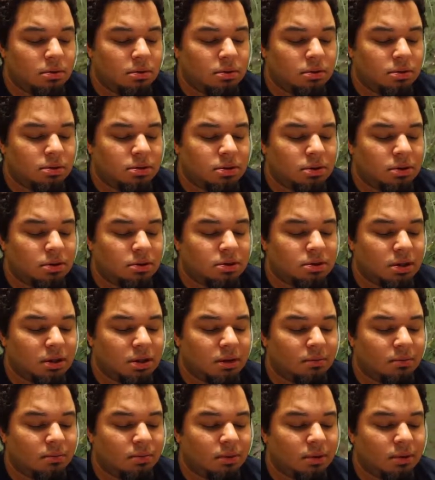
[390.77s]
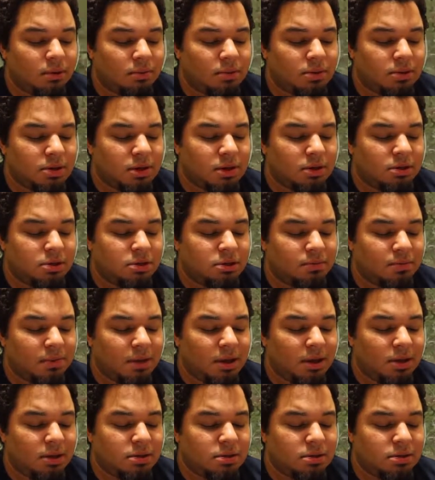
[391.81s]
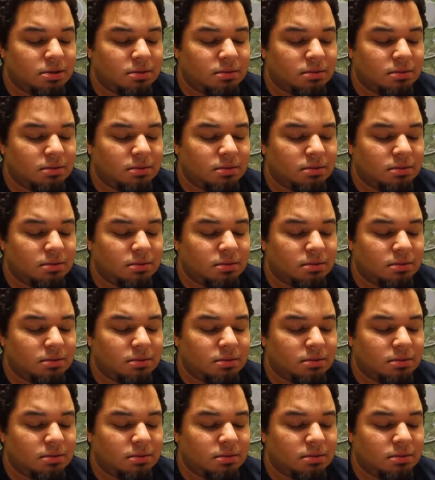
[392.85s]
So it looks like I'm pretty much out of space.